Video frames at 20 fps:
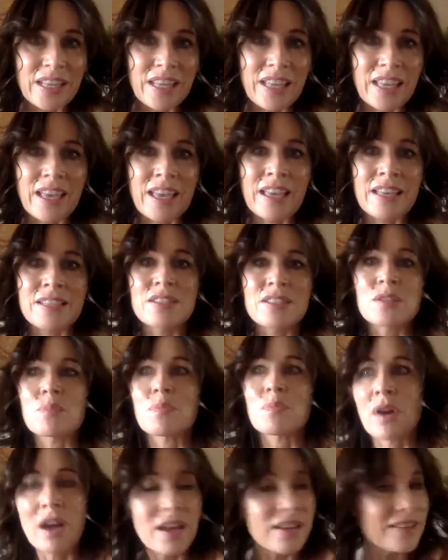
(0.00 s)
and
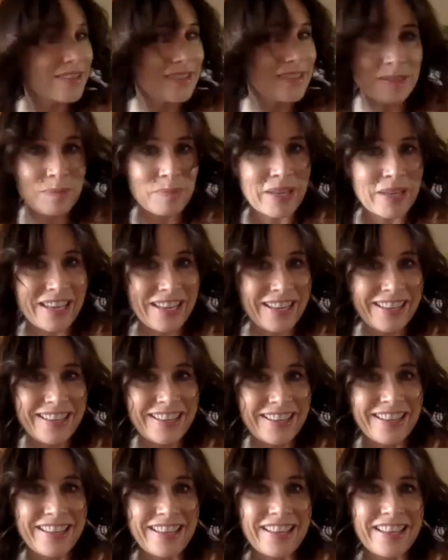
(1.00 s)
surprises me
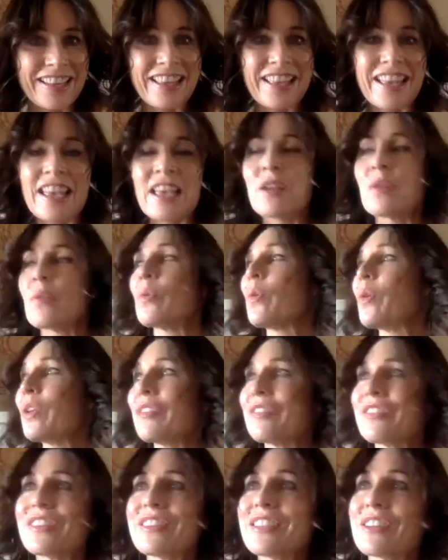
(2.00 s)
and all
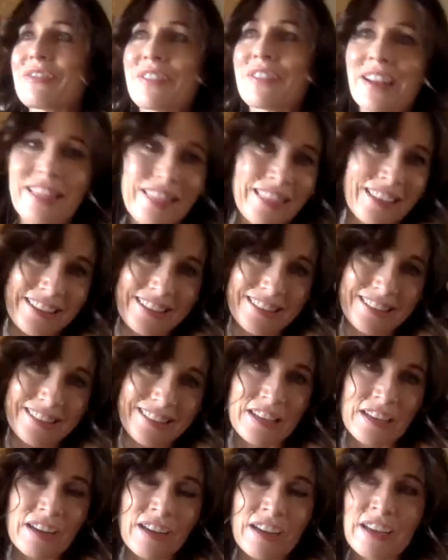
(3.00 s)
of the different things
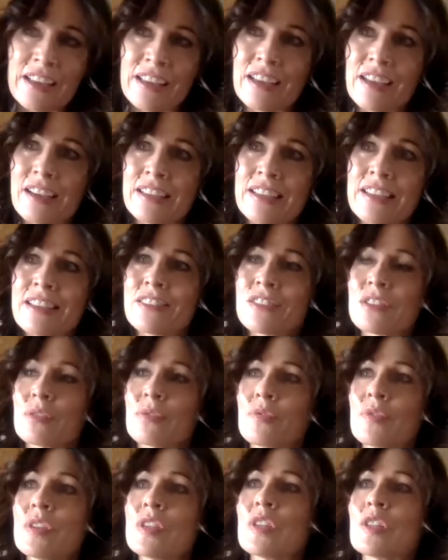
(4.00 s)
that I, I get to
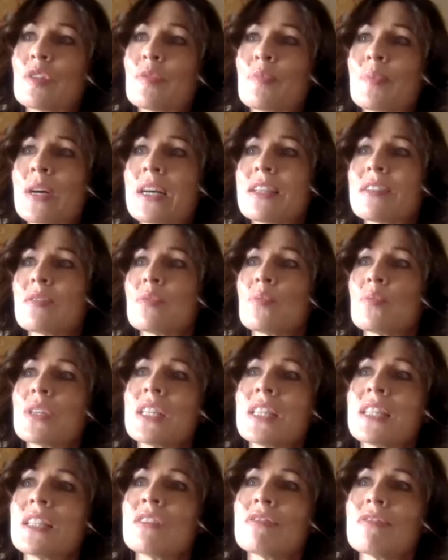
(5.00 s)
feel. But
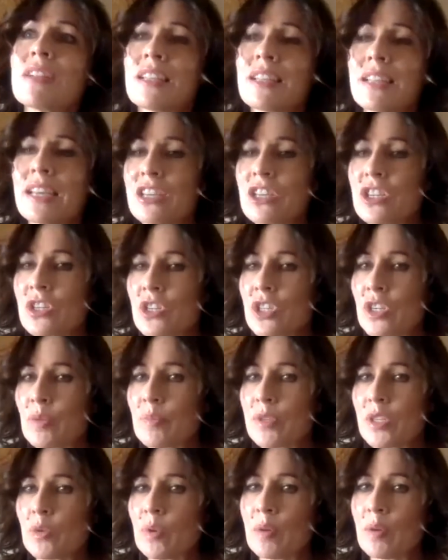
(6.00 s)
within the relationship,
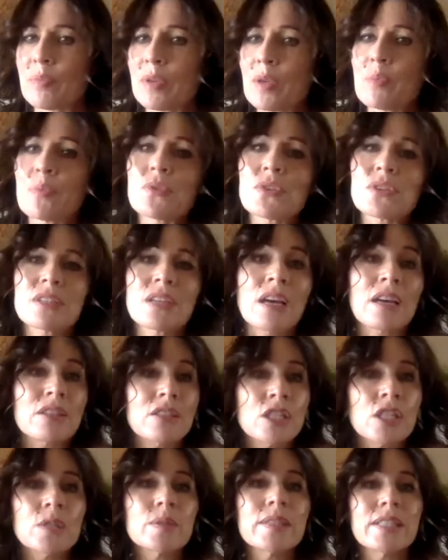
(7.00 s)
so when people start
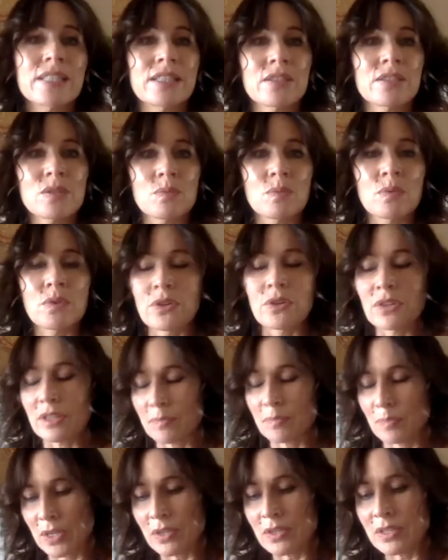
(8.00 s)
doing this work,
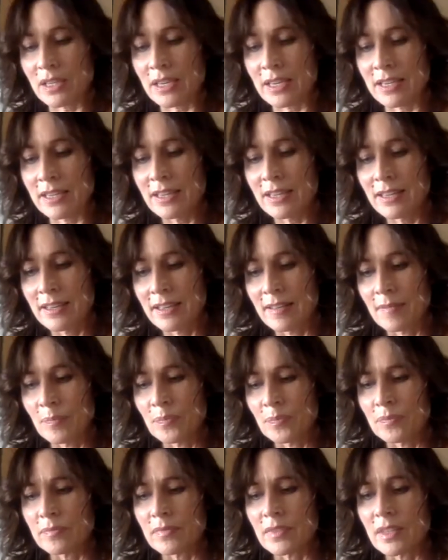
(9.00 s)
because I,
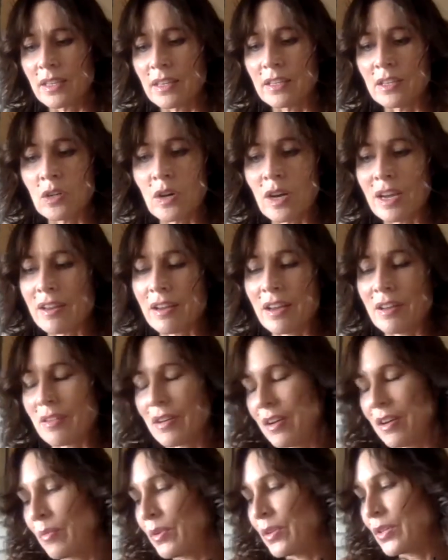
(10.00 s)
you know, I, I,
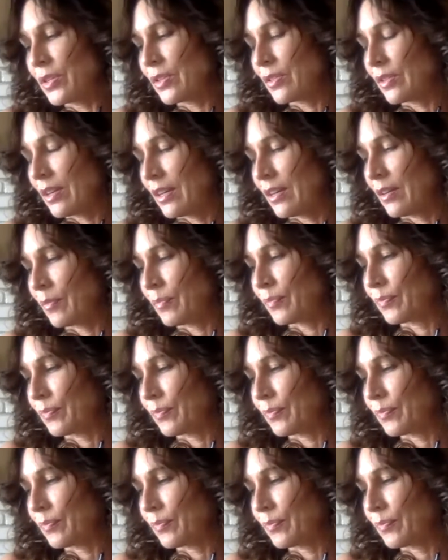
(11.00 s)
I was um,